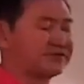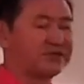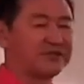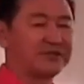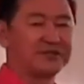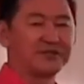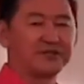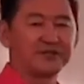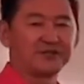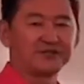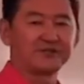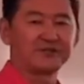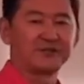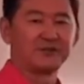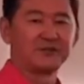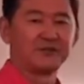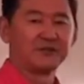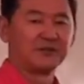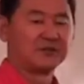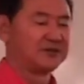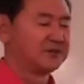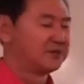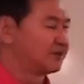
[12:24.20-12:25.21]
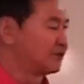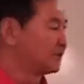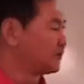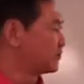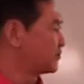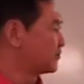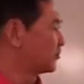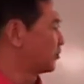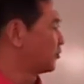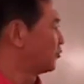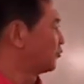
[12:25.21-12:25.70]
studies.
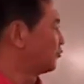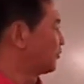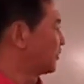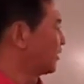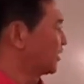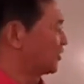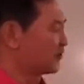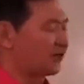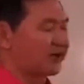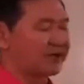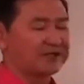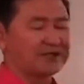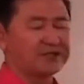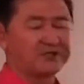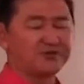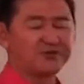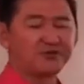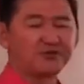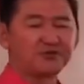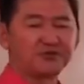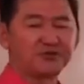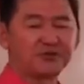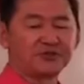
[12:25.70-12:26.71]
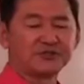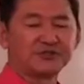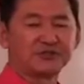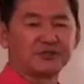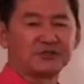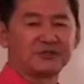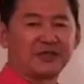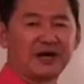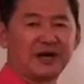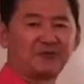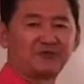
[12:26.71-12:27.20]
So we are quite sure
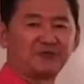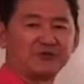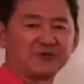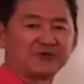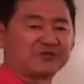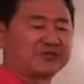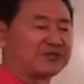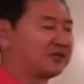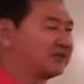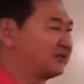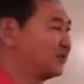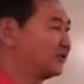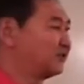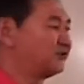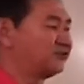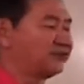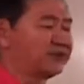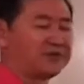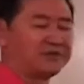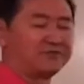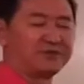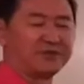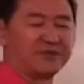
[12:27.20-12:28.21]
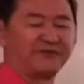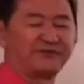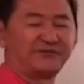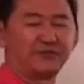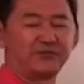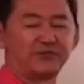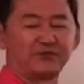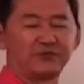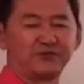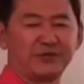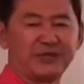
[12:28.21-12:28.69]
that our study will be a
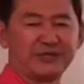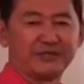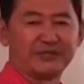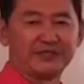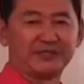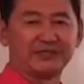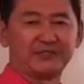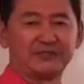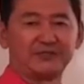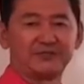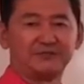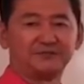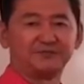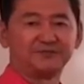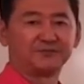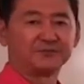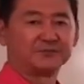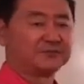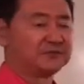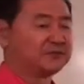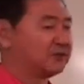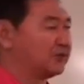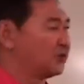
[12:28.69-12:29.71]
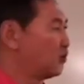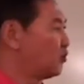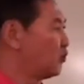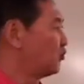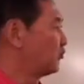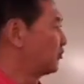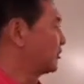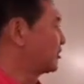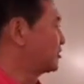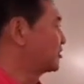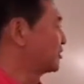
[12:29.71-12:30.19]
forerunner
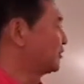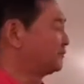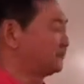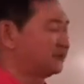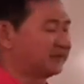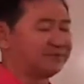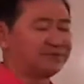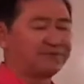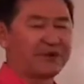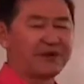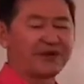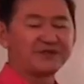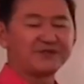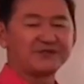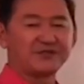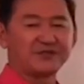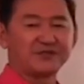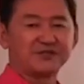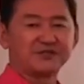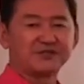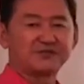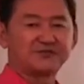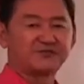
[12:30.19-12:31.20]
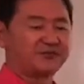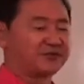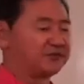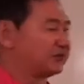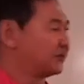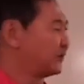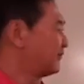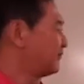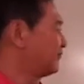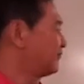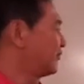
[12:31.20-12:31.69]
or some of the basis
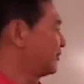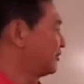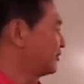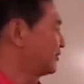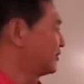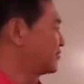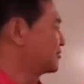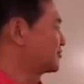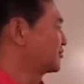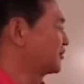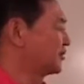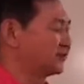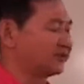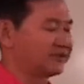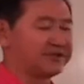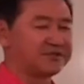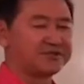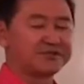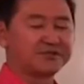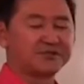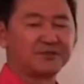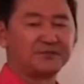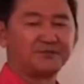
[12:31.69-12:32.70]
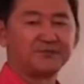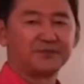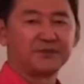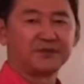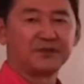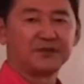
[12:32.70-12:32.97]
for the further studies